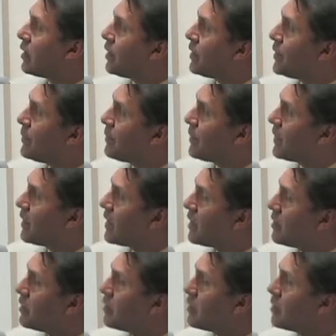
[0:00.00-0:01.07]
Uh,
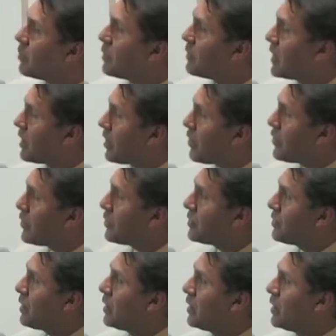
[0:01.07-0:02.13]
then we've got other
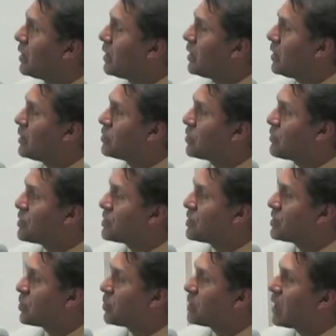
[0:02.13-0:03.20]
uh, services
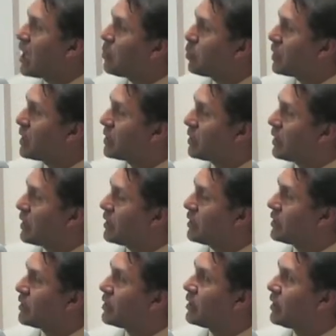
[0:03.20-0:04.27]
that we operate, like
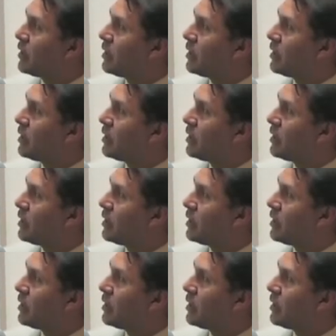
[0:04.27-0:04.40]
a,